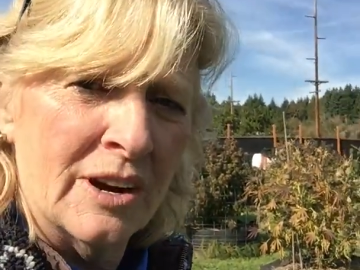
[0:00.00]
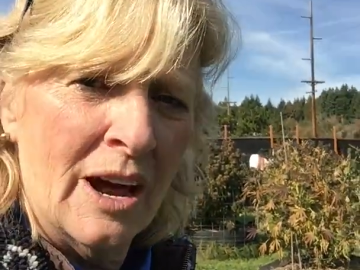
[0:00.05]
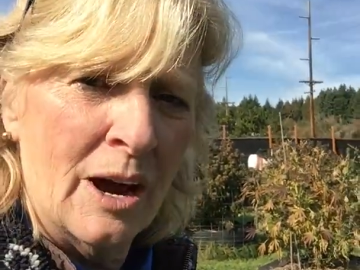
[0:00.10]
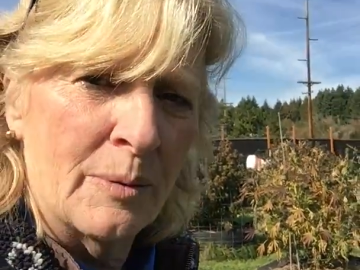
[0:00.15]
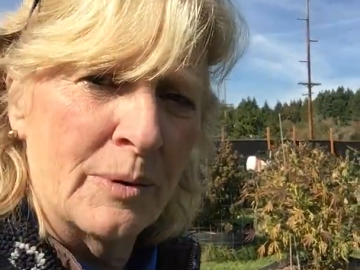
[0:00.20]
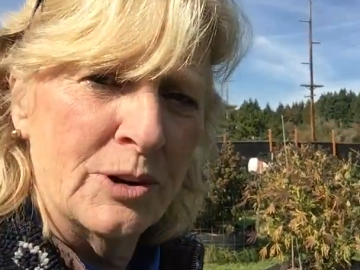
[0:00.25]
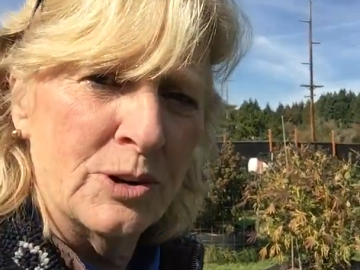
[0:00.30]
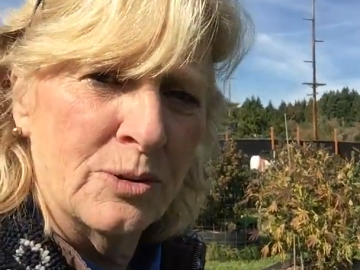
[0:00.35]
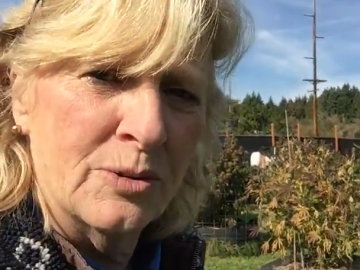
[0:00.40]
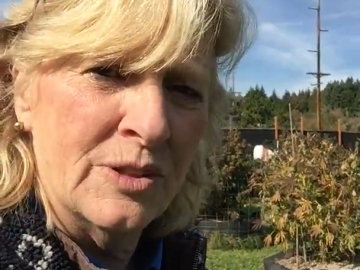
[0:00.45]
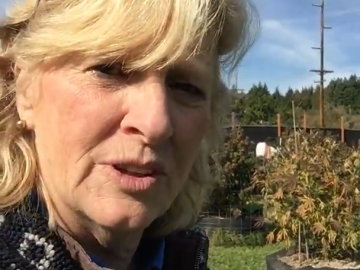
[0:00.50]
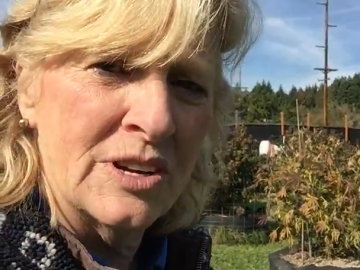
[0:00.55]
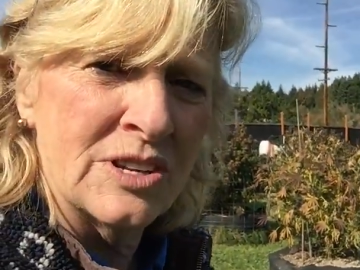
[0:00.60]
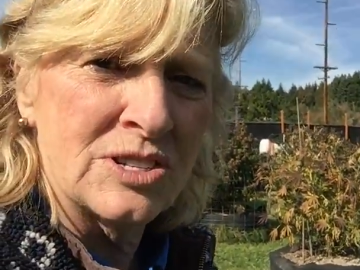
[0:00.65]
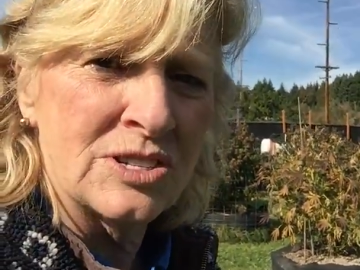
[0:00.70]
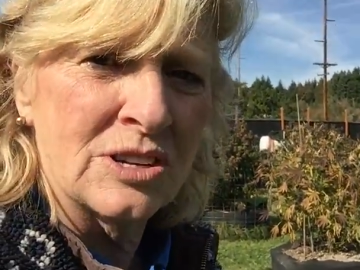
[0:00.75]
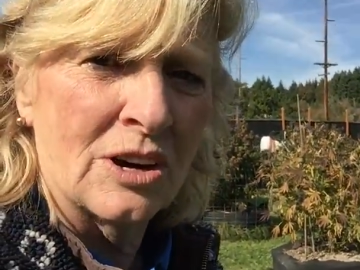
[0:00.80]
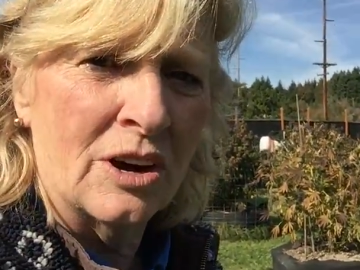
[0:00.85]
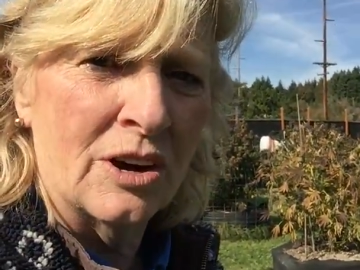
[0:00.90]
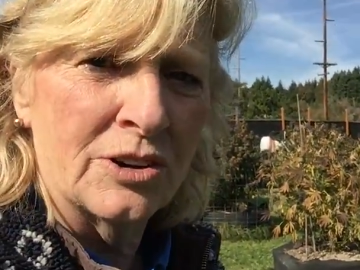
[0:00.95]
on how we're doing
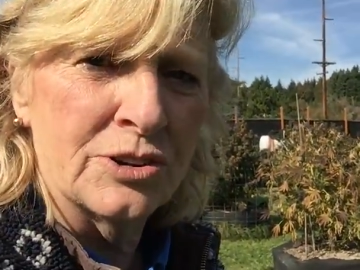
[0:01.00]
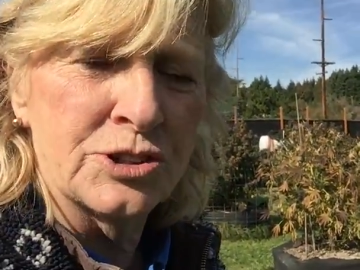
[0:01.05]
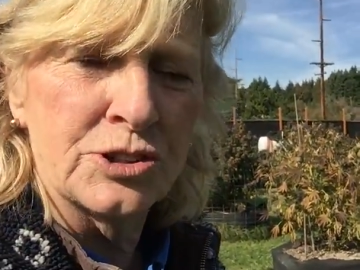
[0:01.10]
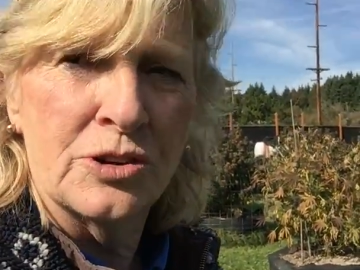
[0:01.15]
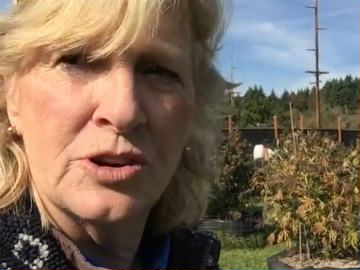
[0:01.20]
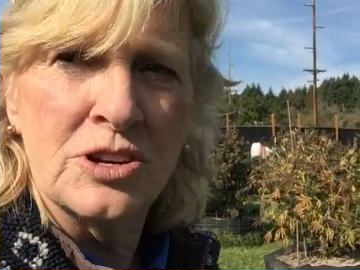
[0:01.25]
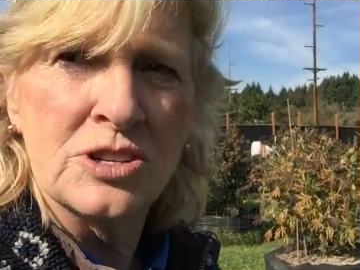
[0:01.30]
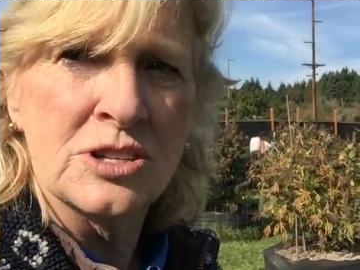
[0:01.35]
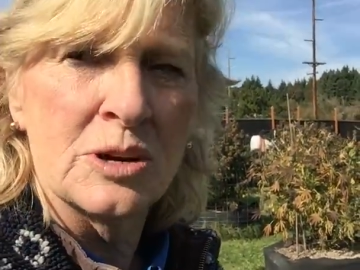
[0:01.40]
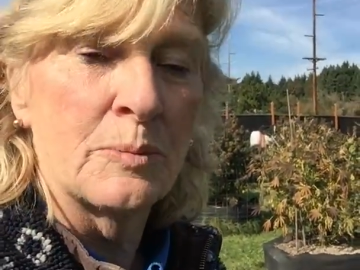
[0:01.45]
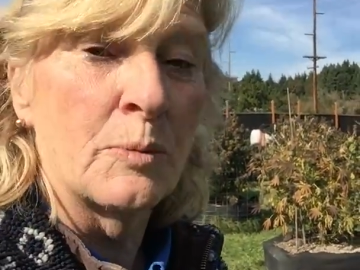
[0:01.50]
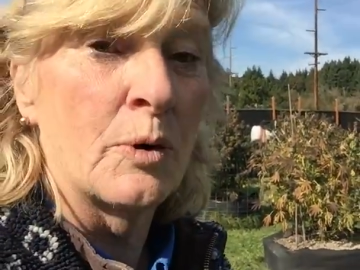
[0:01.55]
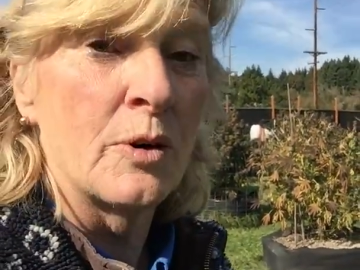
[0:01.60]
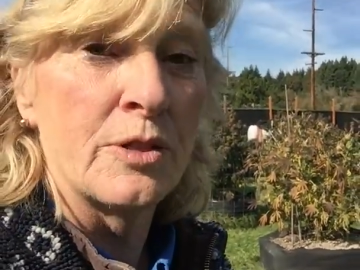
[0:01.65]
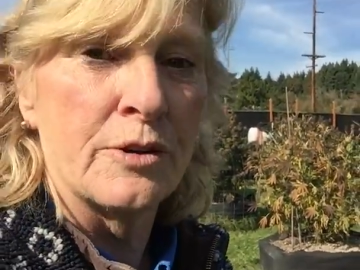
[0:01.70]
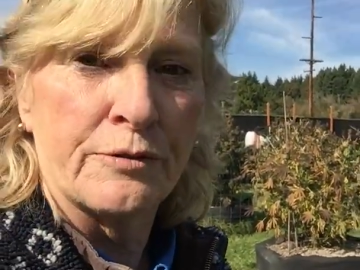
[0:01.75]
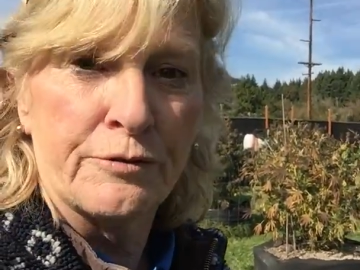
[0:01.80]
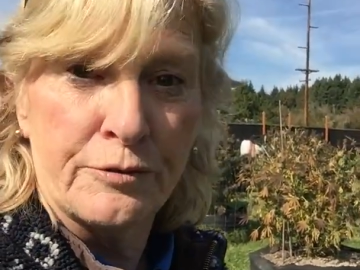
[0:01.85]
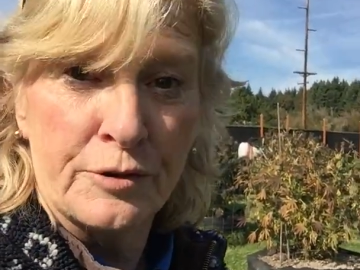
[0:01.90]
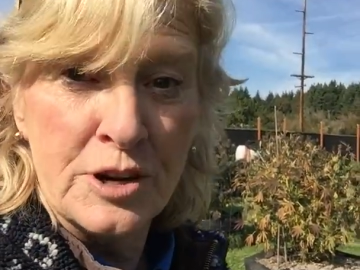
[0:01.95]
this. I'll show you some more
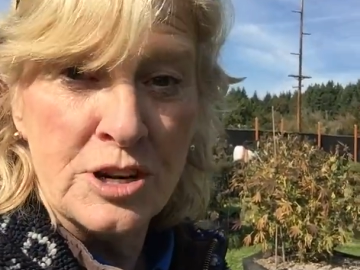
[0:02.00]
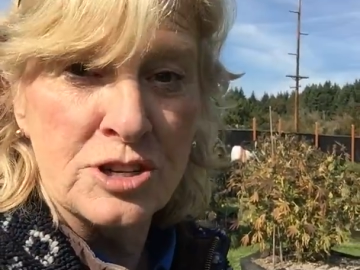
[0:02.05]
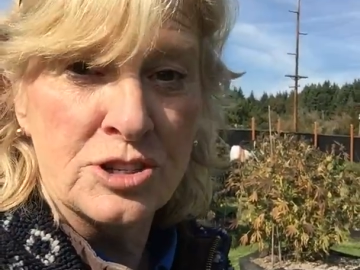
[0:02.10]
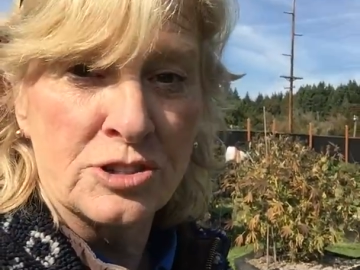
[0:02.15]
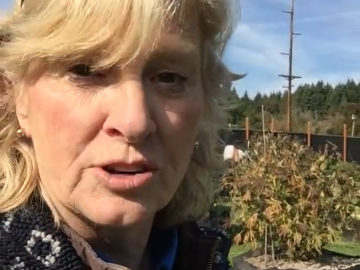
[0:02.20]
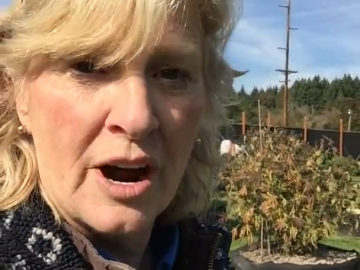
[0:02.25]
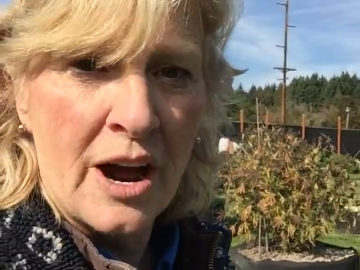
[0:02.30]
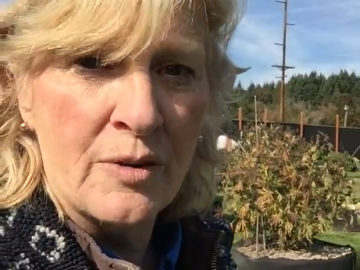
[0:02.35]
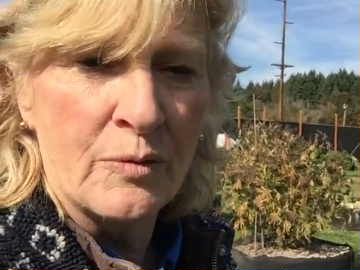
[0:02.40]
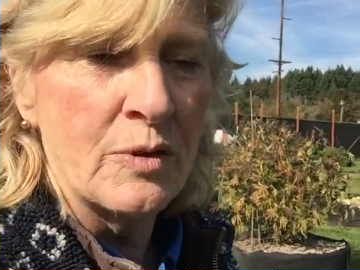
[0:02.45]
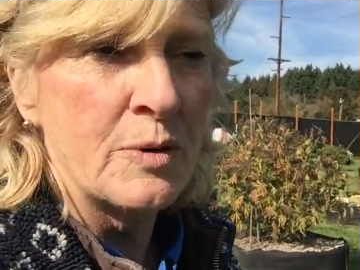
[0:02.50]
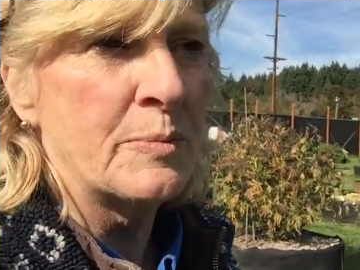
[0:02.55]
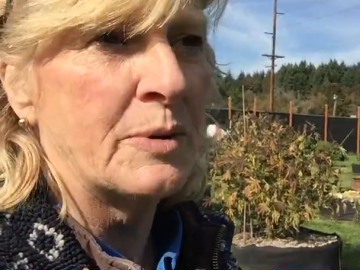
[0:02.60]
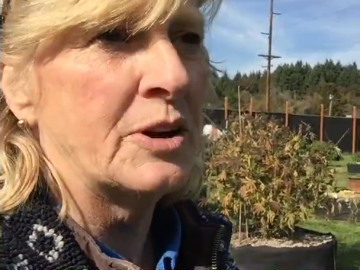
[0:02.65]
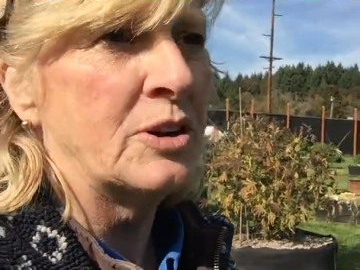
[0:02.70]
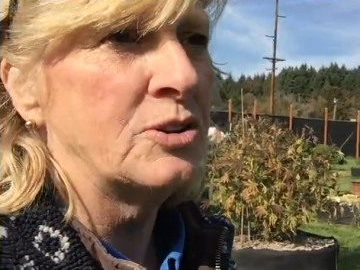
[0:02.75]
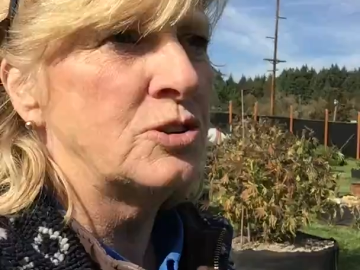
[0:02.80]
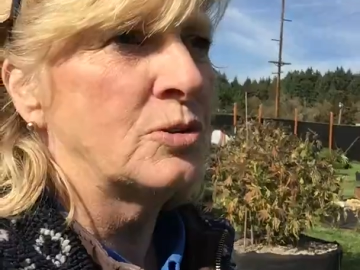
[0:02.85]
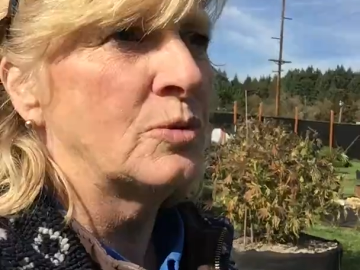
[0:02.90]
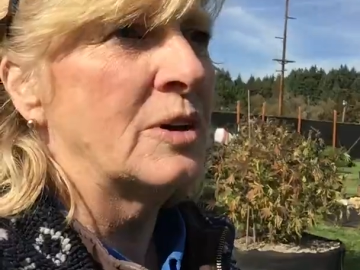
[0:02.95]
of the freeze-dried we've
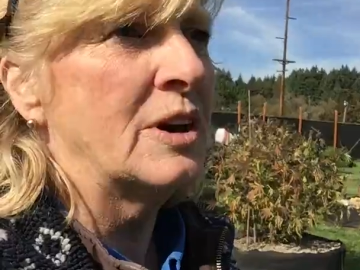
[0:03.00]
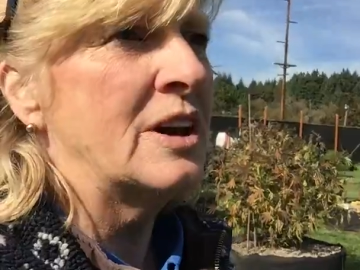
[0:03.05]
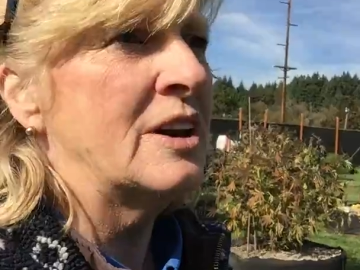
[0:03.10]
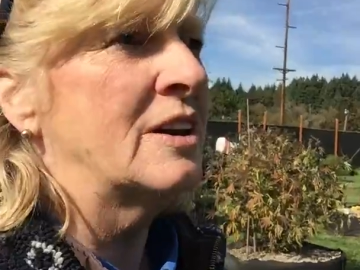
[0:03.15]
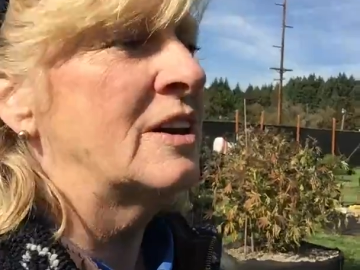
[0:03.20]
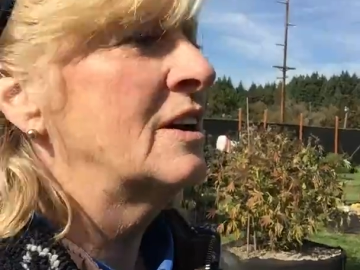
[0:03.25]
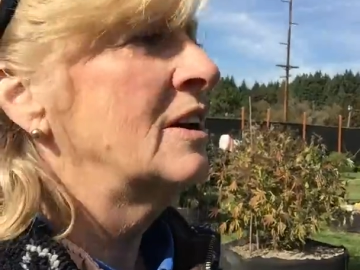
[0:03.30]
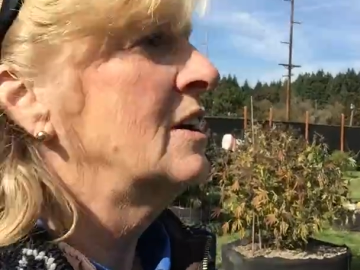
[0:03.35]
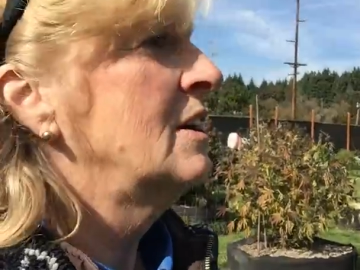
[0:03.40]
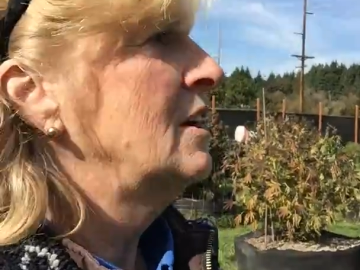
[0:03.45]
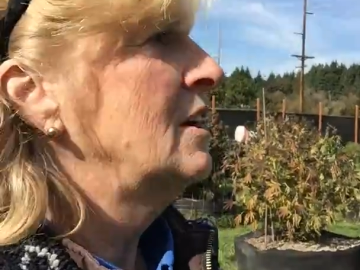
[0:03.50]
been doing,